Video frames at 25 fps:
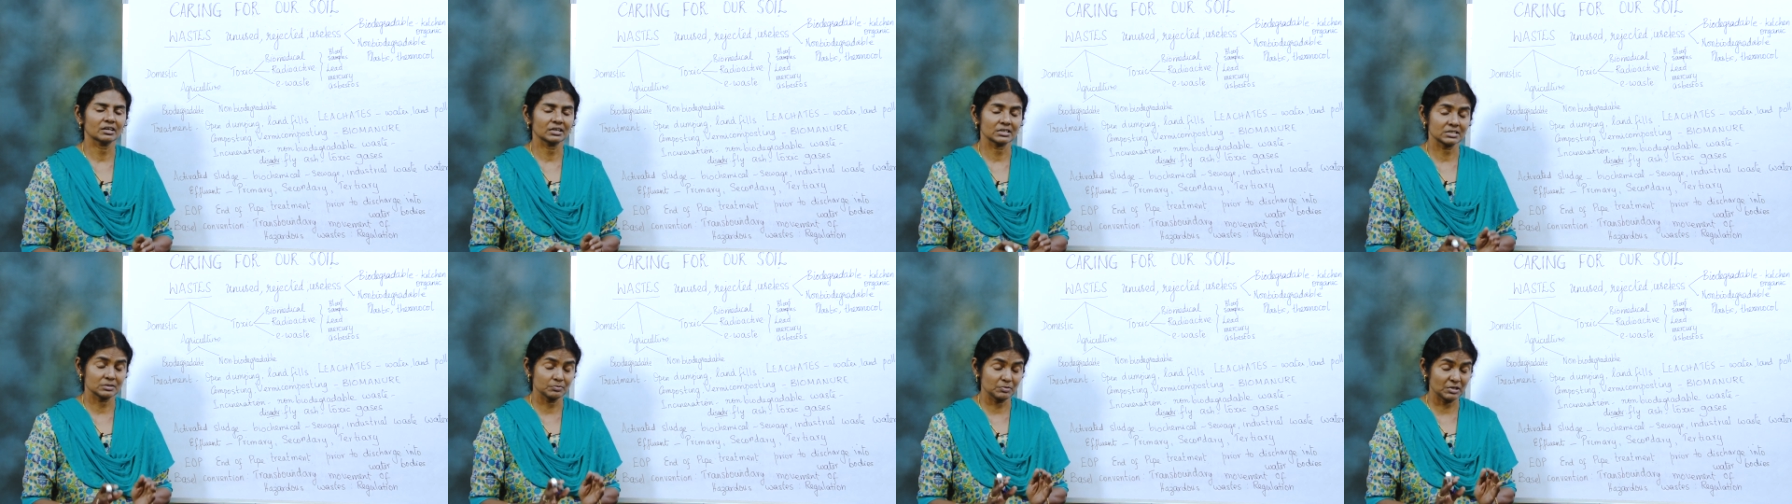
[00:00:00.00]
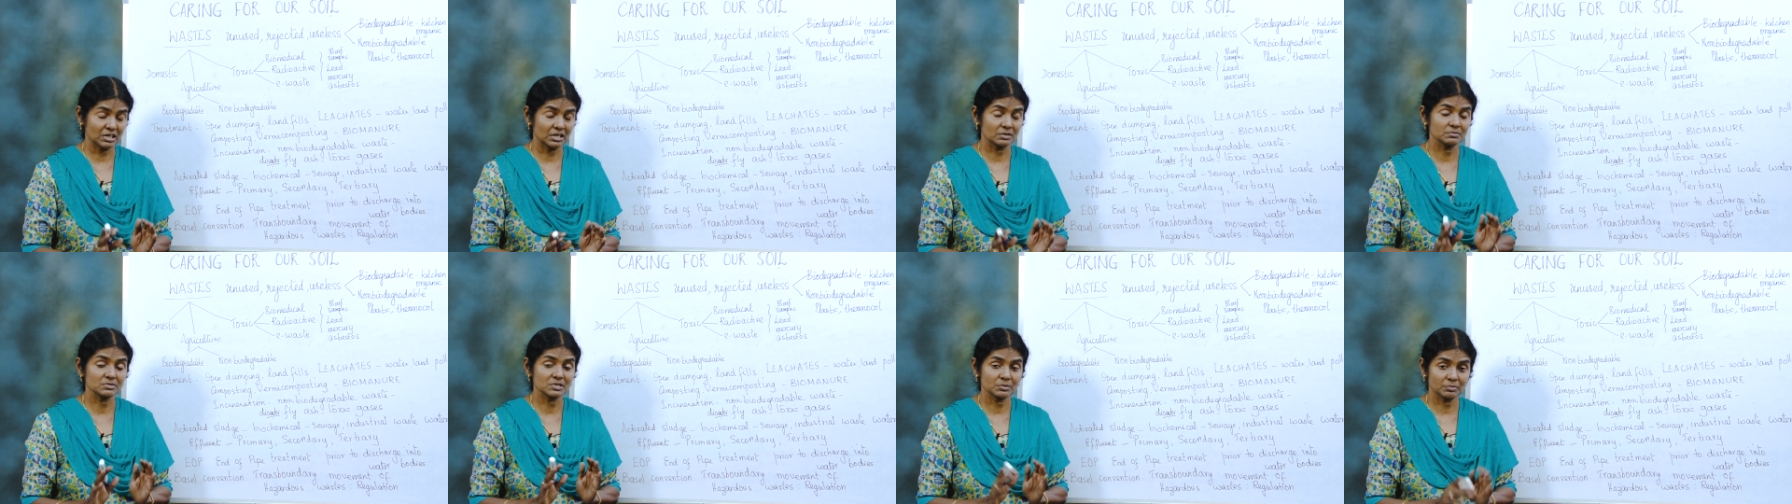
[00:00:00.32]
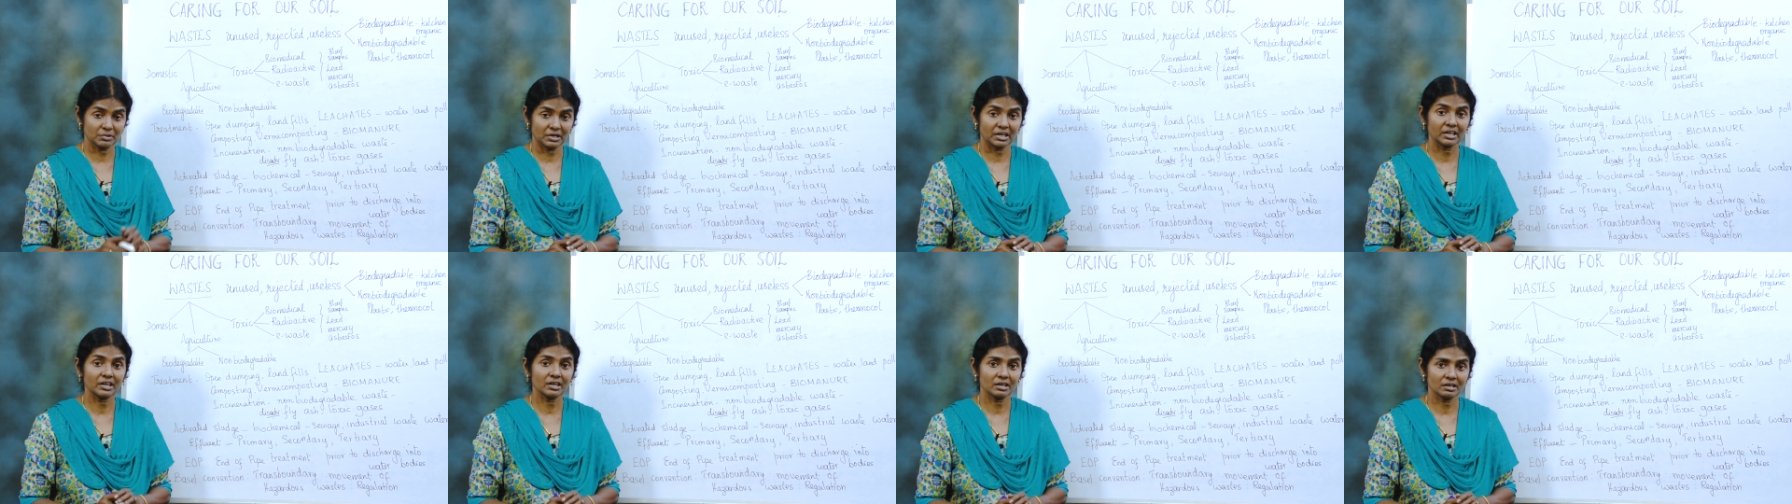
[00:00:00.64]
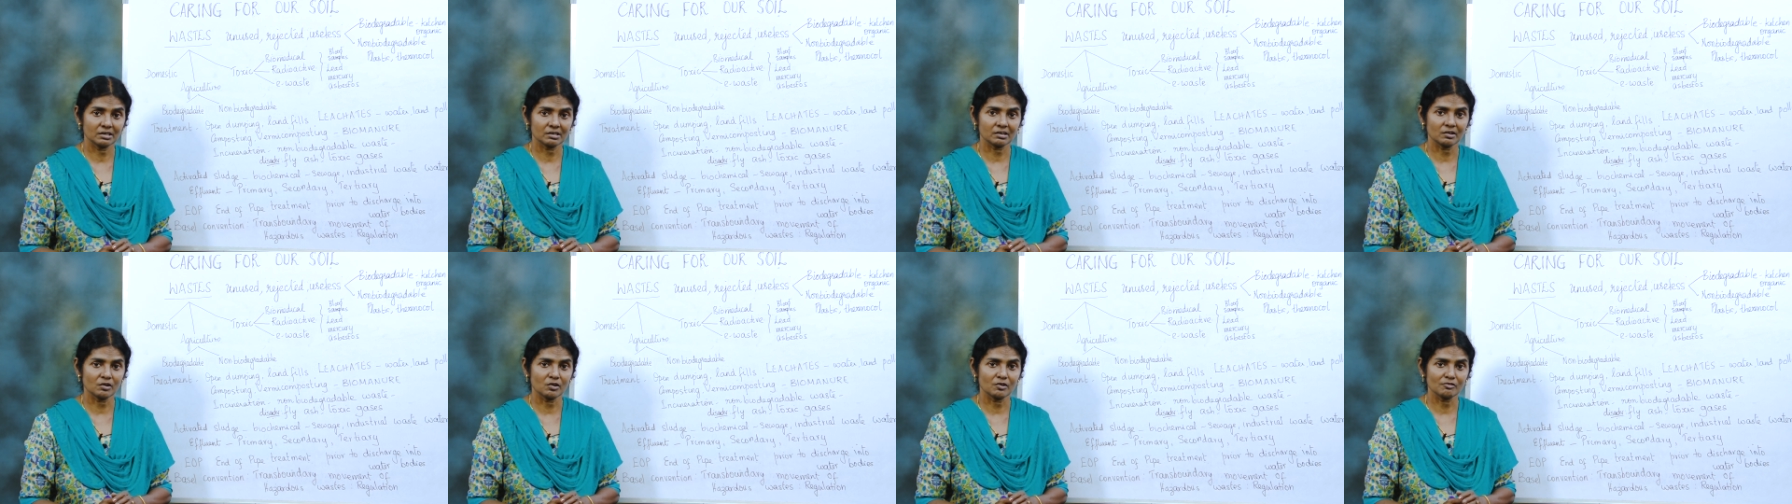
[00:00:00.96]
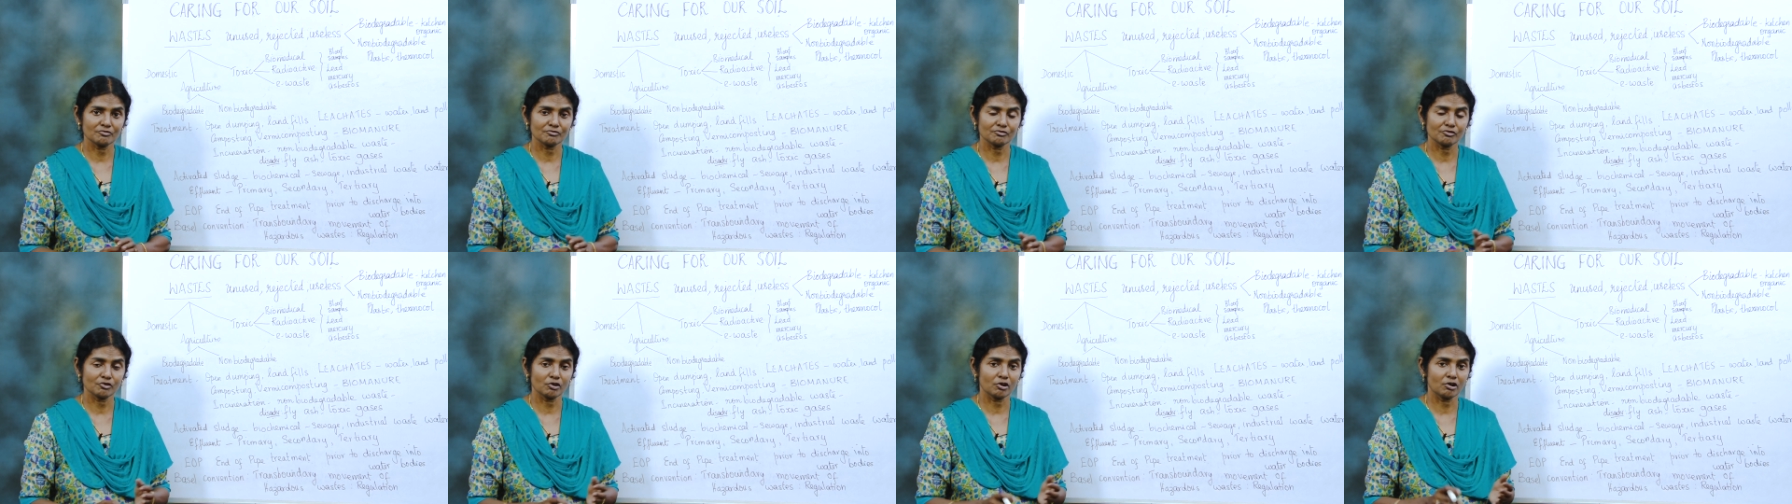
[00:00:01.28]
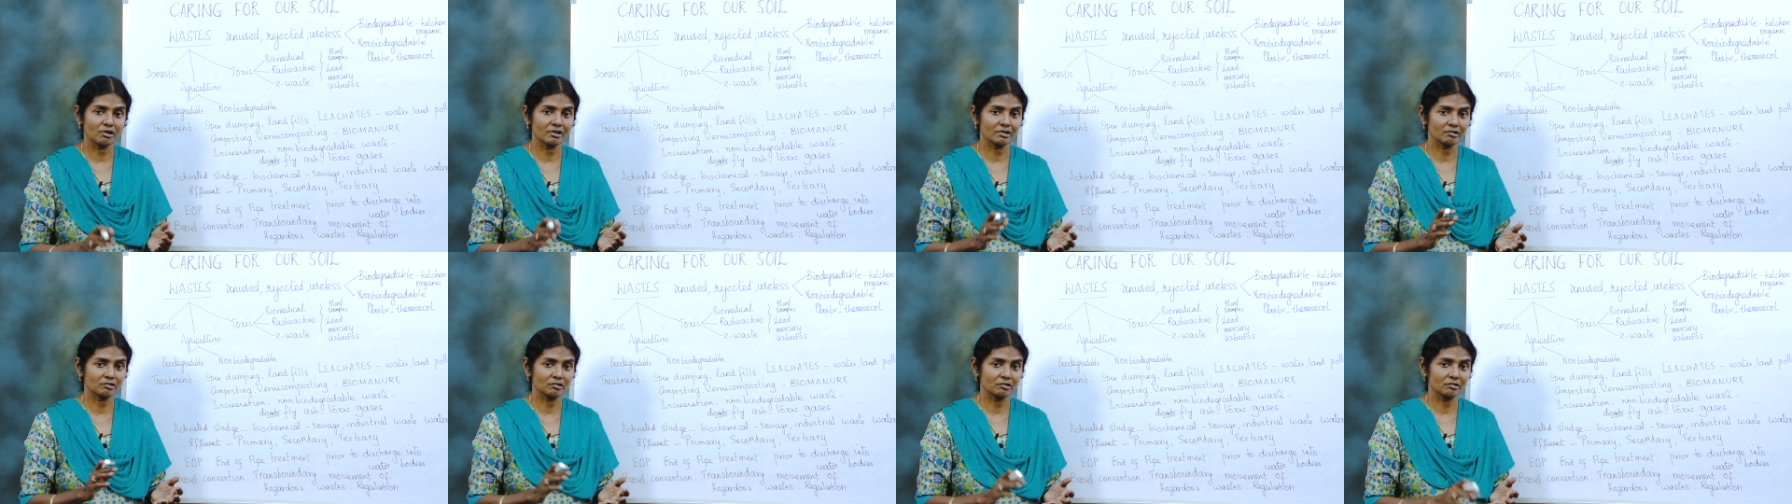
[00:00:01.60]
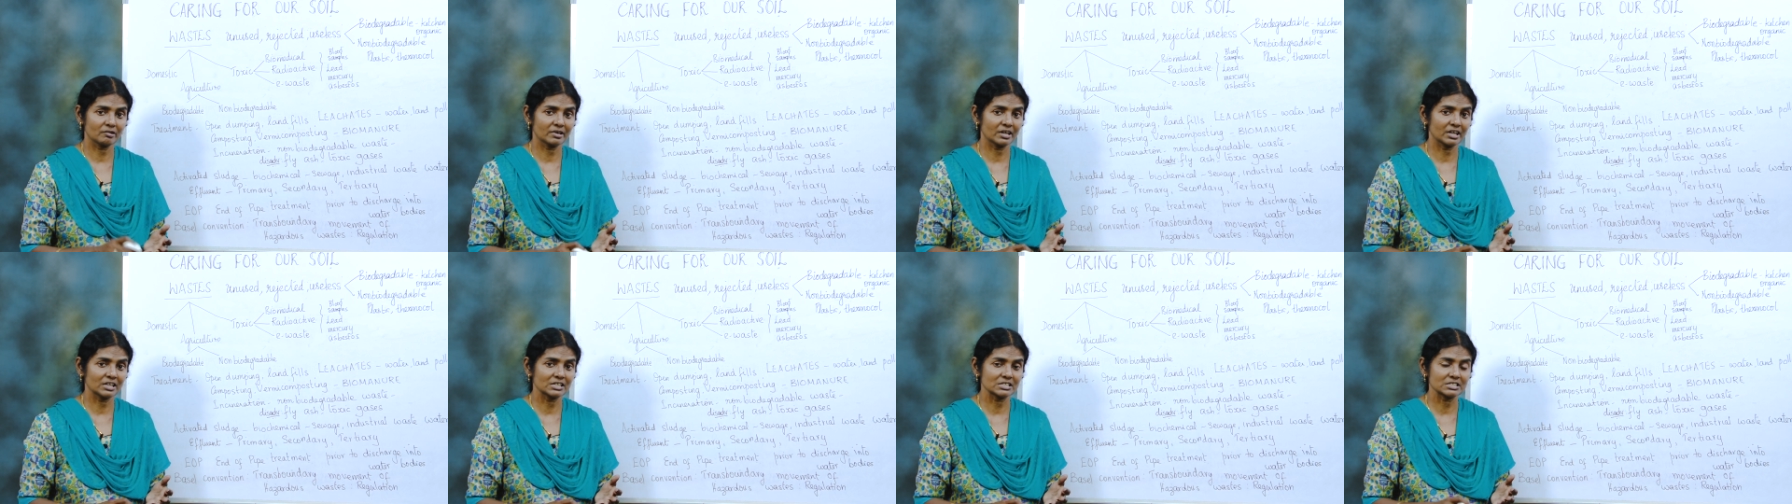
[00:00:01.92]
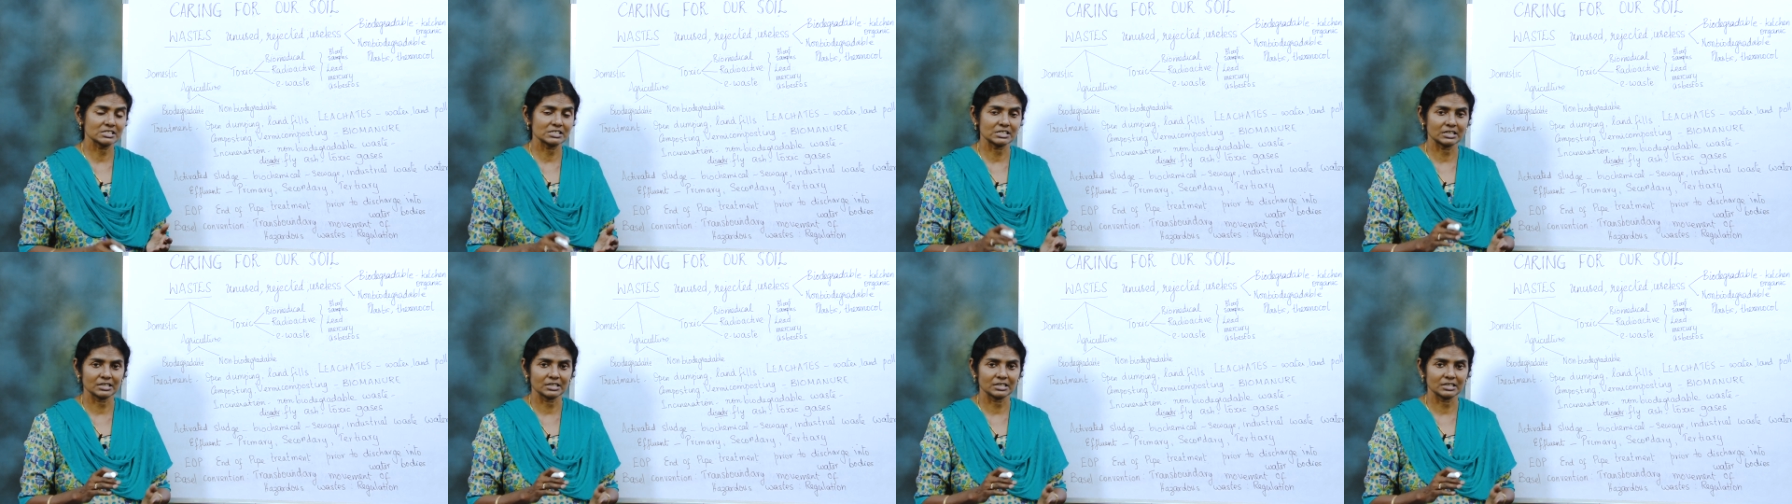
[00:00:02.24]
it becomes a breeding ground for rodents